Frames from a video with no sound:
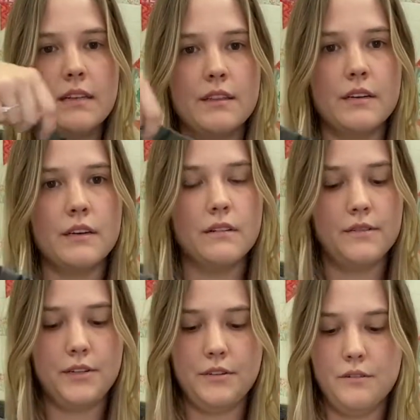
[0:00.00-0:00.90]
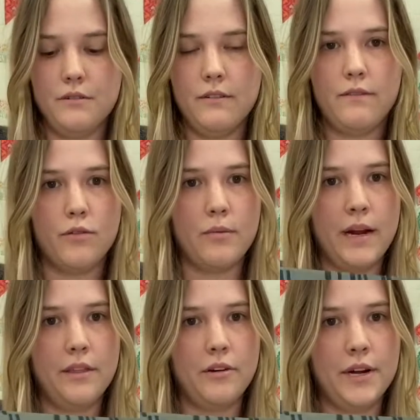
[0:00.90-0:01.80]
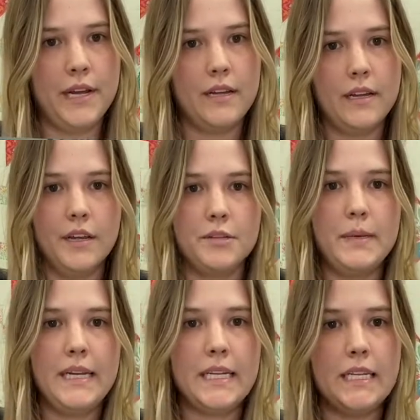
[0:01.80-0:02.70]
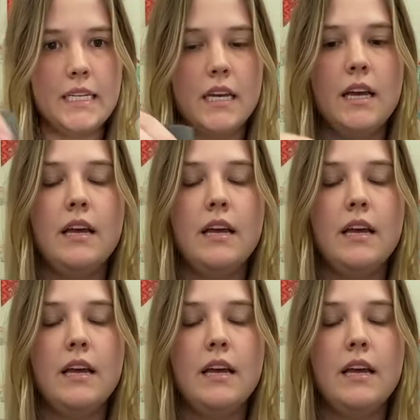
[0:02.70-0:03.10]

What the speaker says: the 2 4x30 inch pieces.